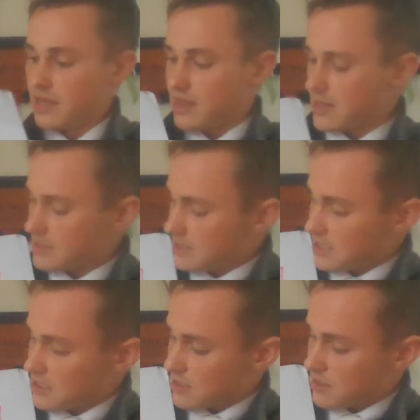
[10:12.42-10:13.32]
that is
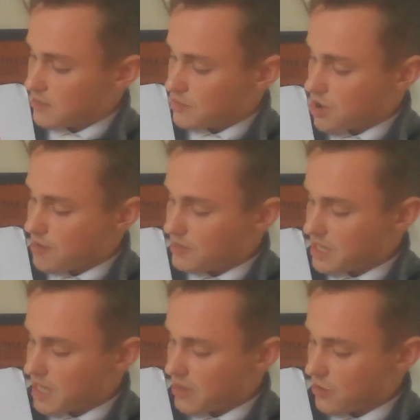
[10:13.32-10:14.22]
going to
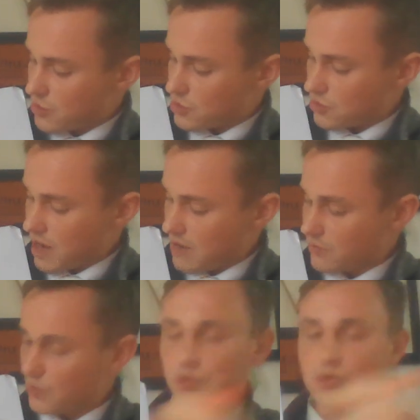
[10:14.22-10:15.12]
propagate or
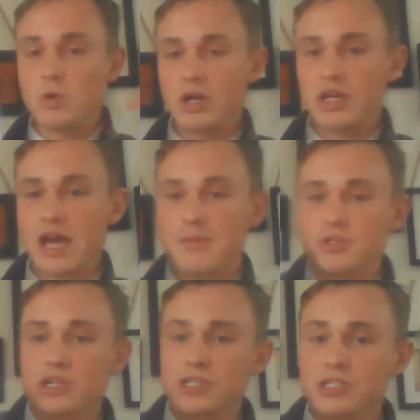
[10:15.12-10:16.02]
travel through our gap
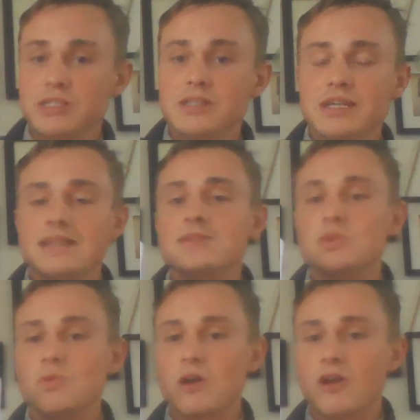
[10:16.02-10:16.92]
junction
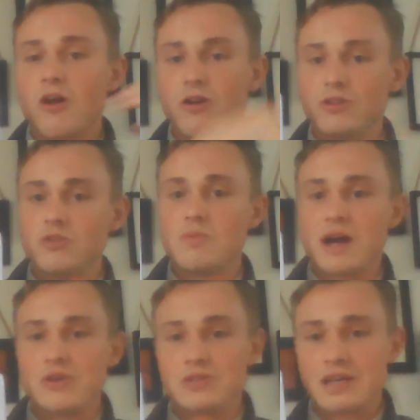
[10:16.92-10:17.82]
into our
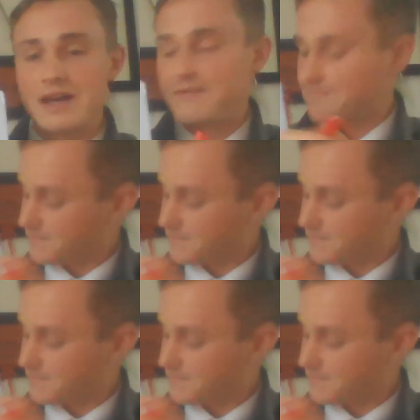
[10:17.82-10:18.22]
cardiomyocyte.